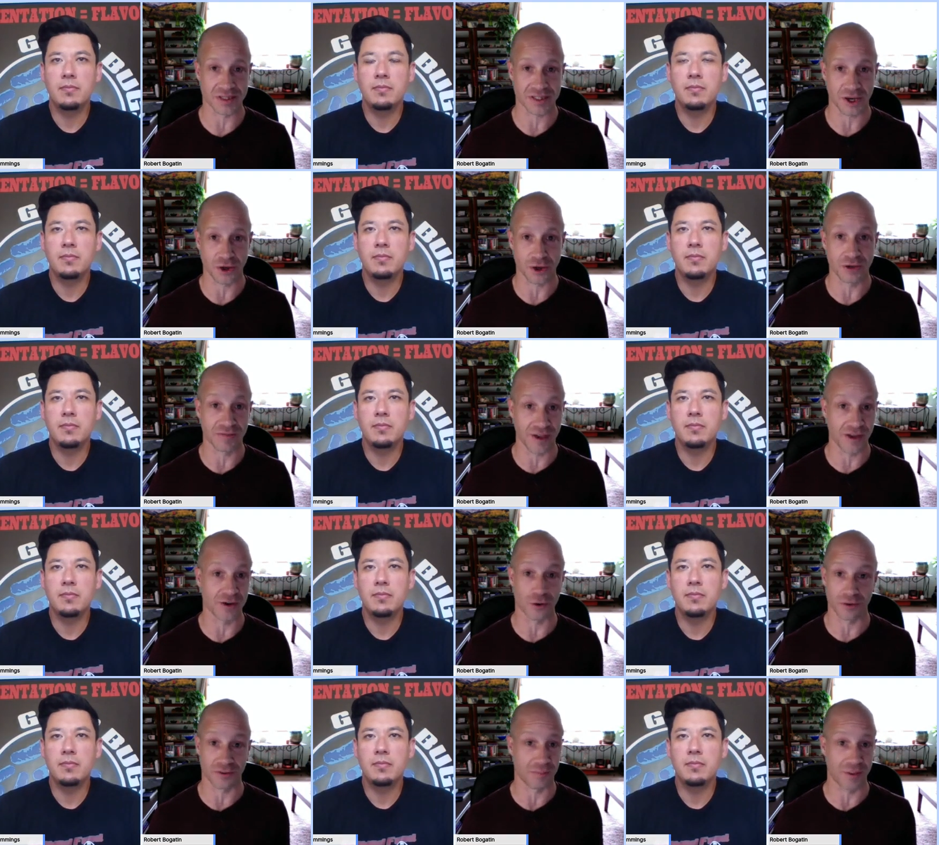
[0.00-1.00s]
Speaker 1: I could have
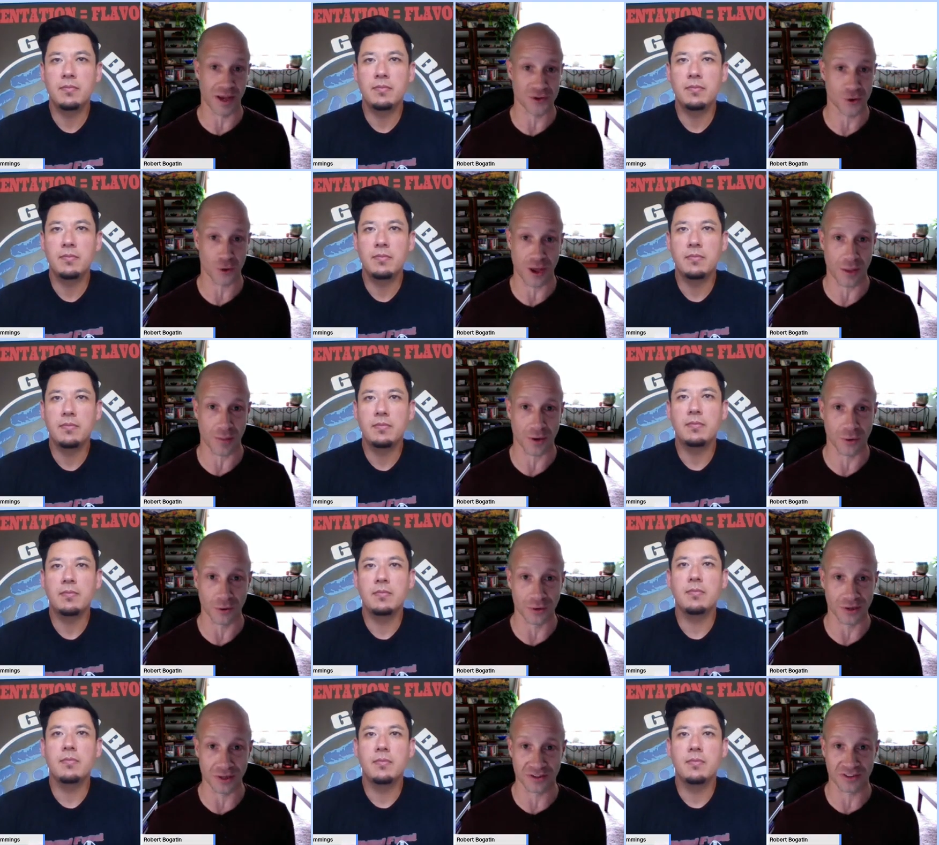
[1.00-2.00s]
entered the
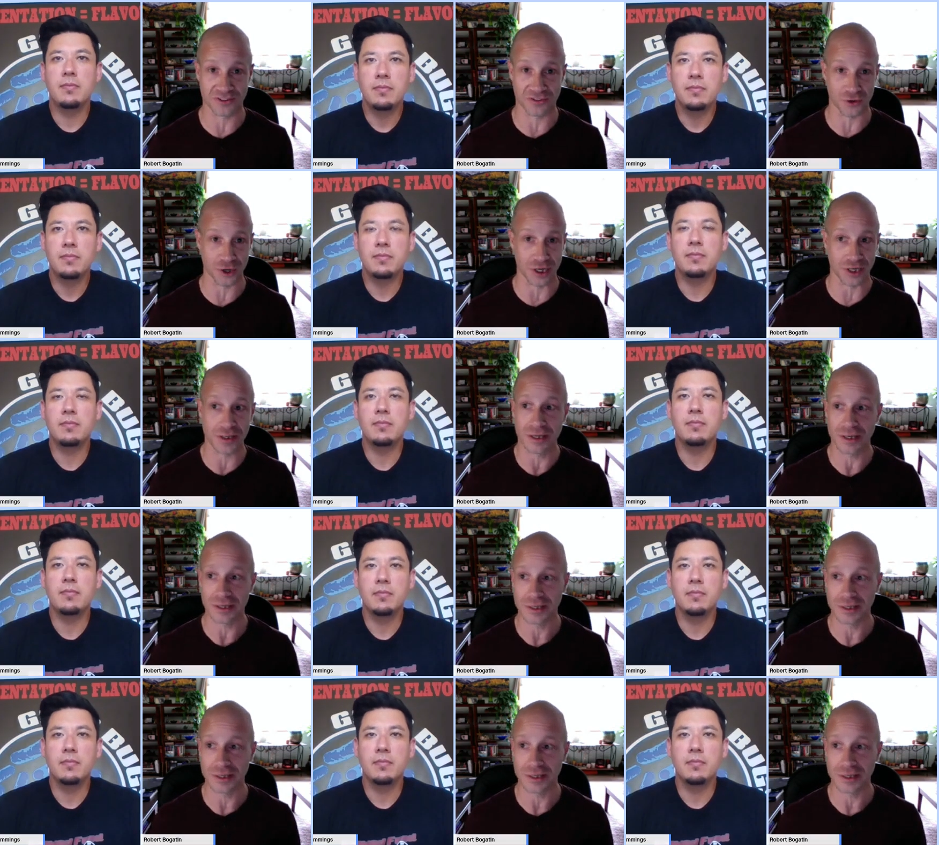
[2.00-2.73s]
petrochemical industry,